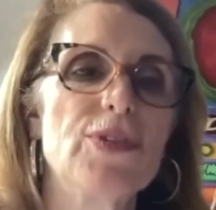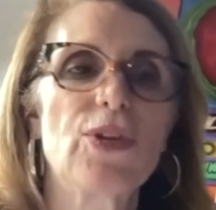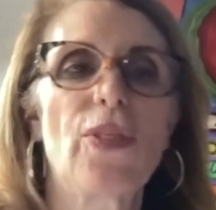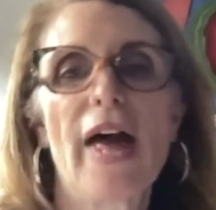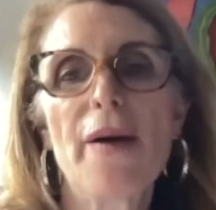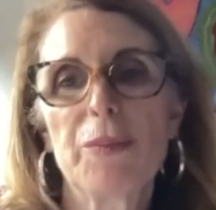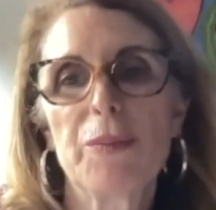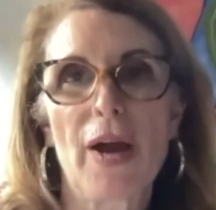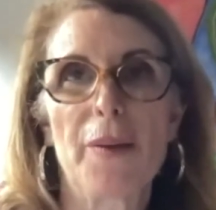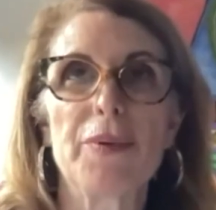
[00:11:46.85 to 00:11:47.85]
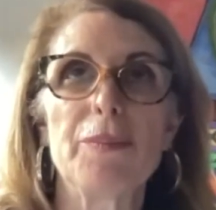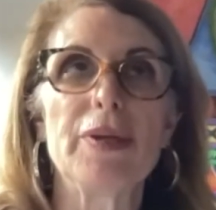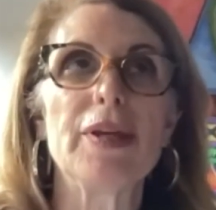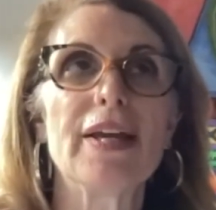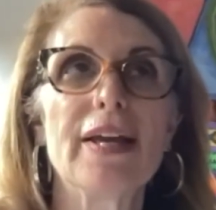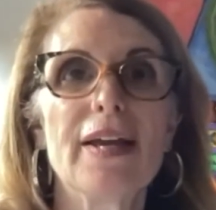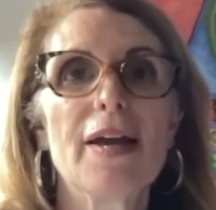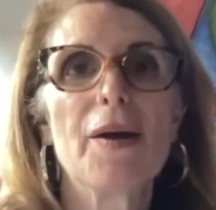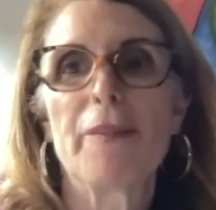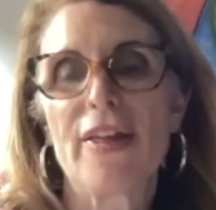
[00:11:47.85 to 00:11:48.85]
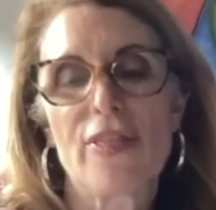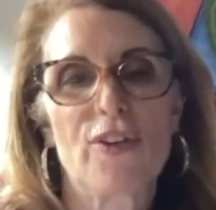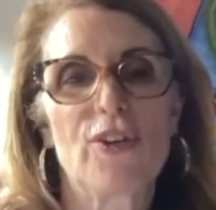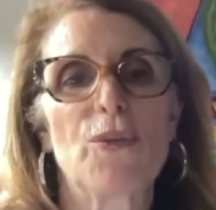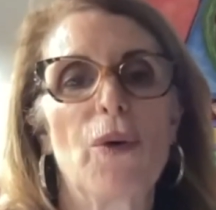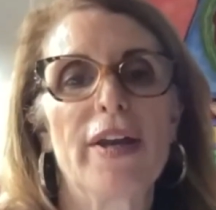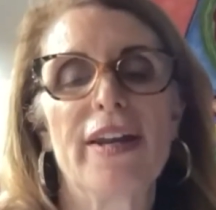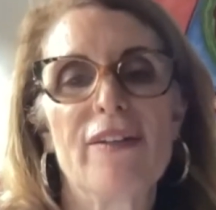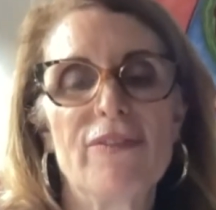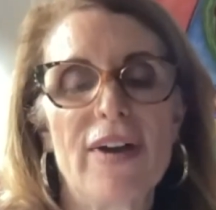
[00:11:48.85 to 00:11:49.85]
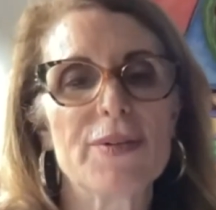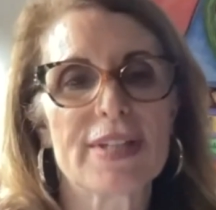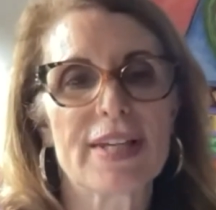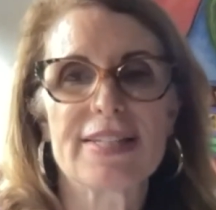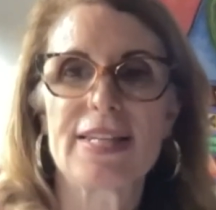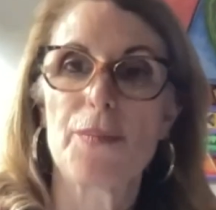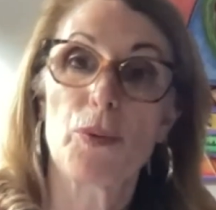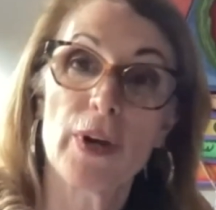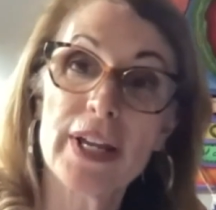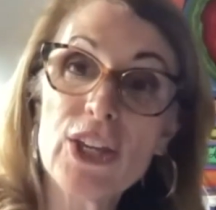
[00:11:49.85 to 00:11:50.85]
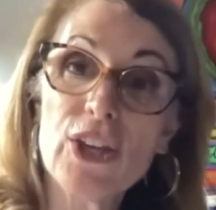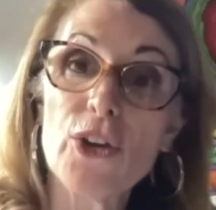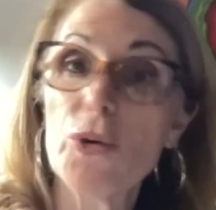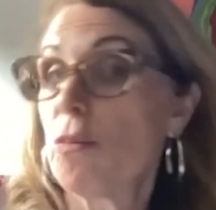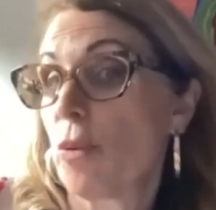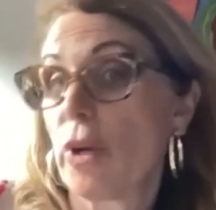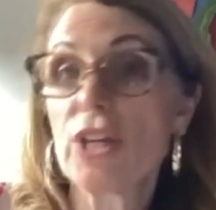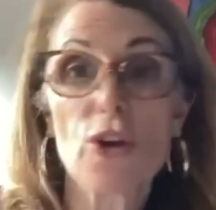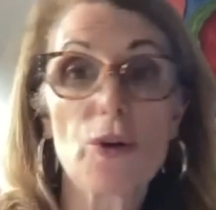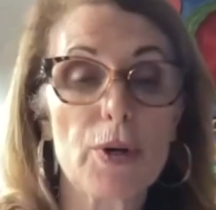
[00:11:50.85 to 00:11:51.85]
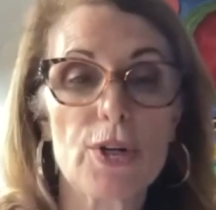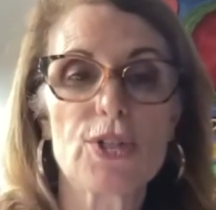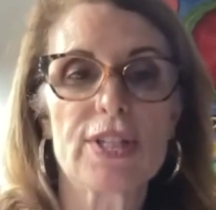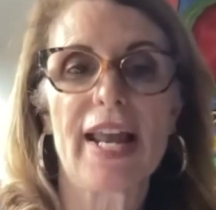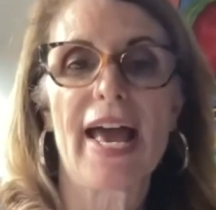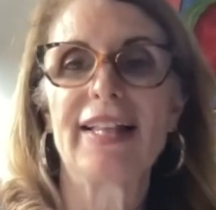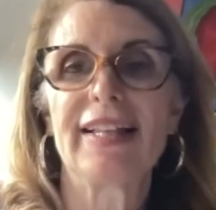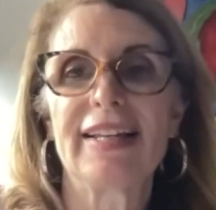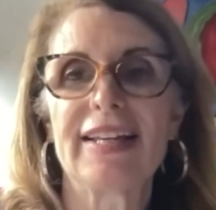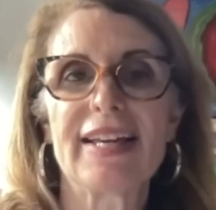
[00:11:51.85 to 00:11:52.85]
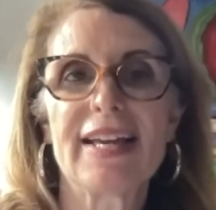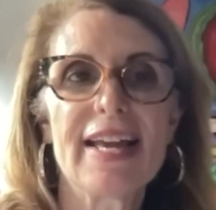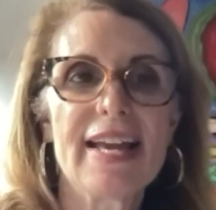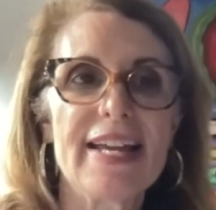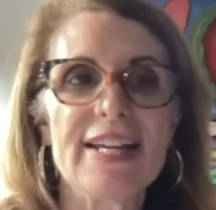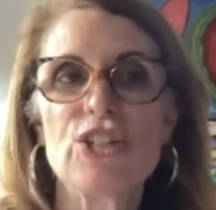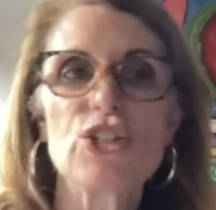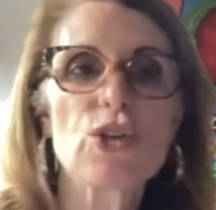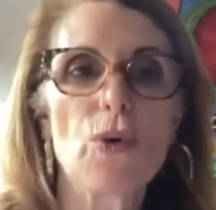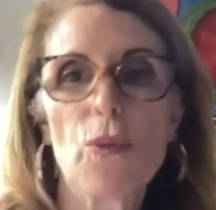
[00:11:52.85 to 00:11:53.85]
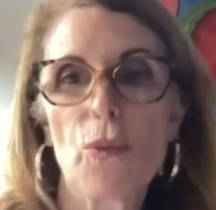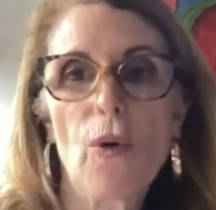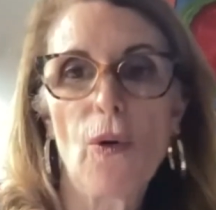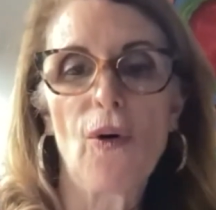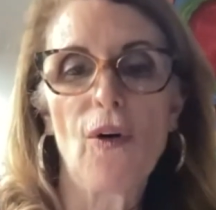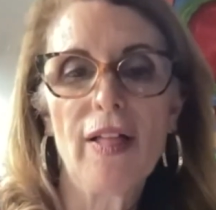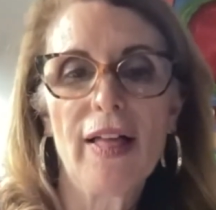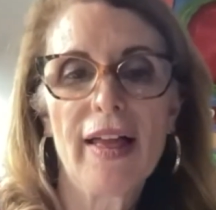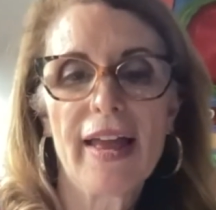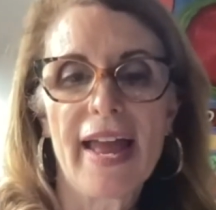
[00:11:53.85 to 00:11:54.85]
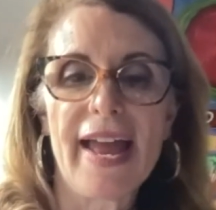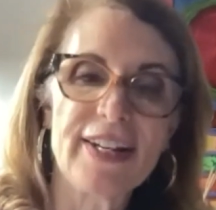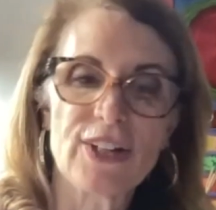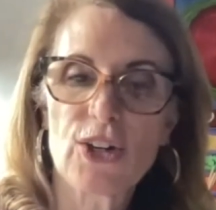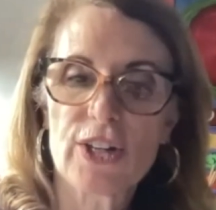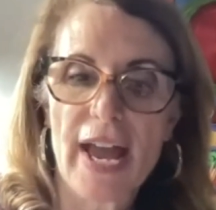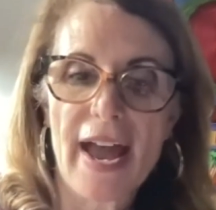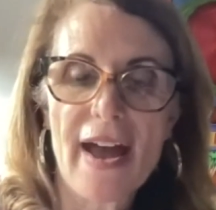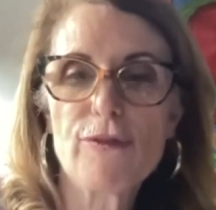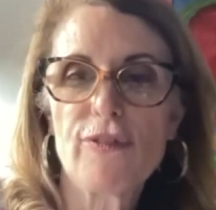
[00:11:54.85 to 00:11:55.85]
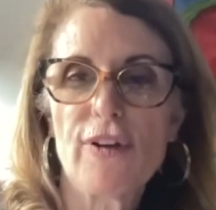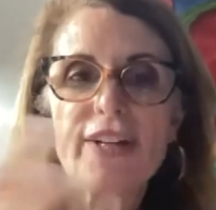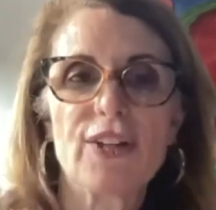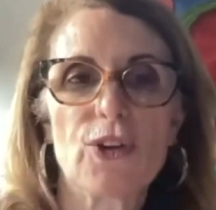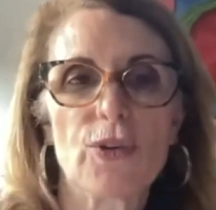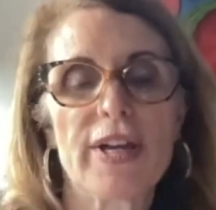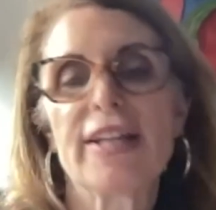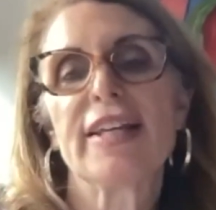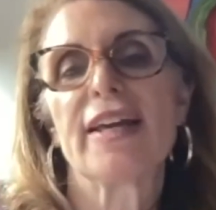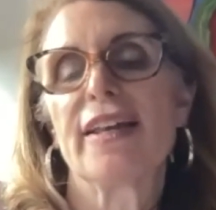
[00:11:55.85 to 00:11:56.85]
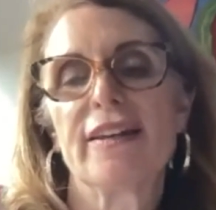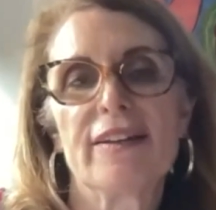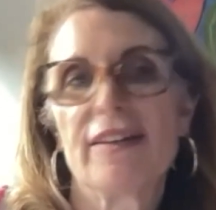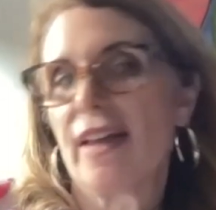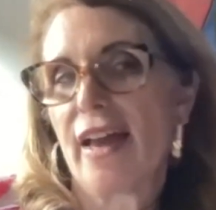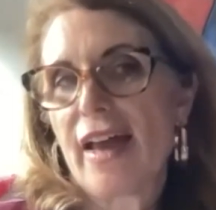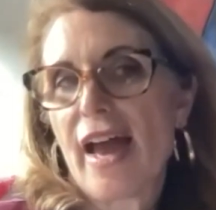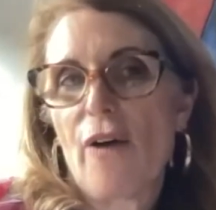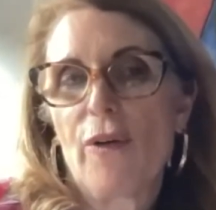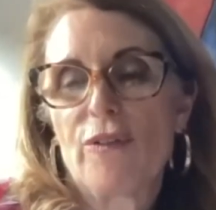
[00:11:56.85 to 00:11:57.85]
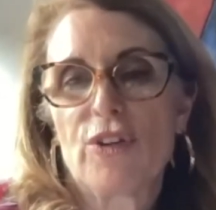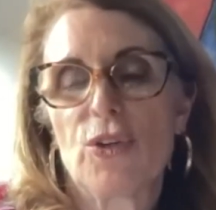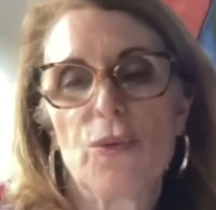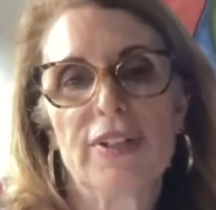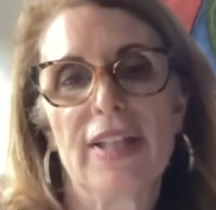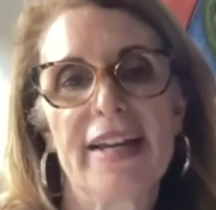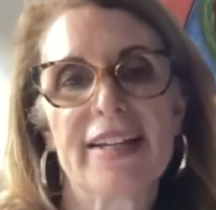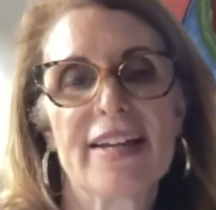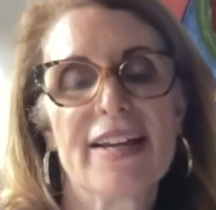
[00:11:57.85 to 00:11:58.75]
So that would probably be my third one. If I was going to say, bring your personality into a role and have fun creating it however you would like.